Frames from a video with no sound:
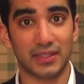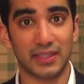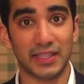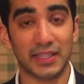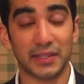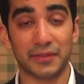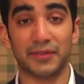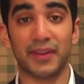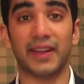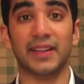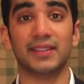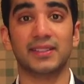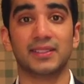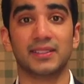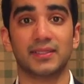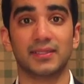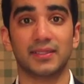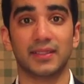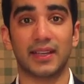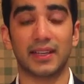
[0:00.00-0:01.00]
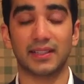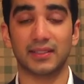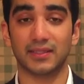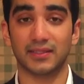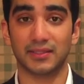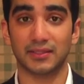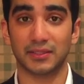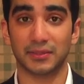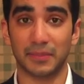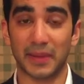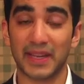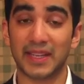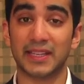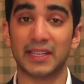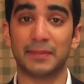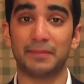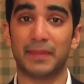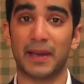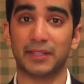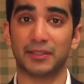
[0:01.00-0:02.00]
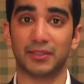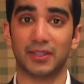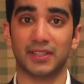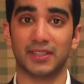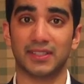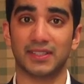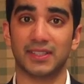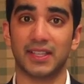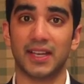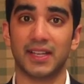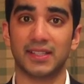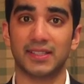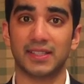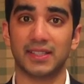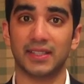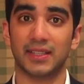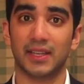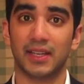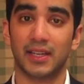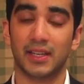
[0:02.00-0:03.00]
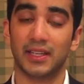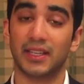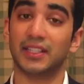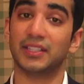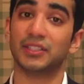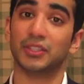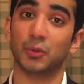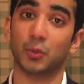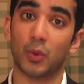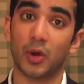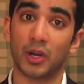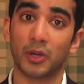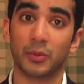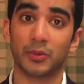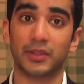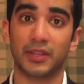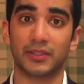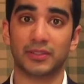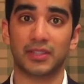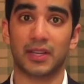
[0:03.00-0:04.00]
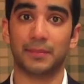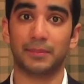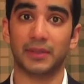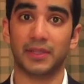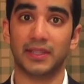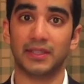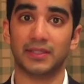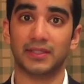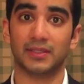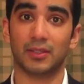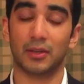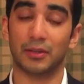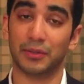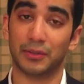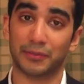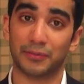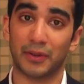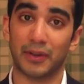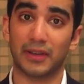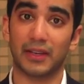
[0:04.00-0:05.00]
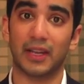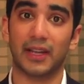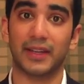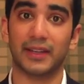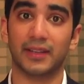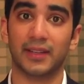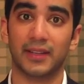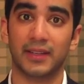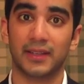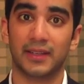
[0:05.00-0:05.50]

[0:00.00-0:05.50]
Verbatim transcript: innovate and to make an impact on our society is to work with those companies on the front line.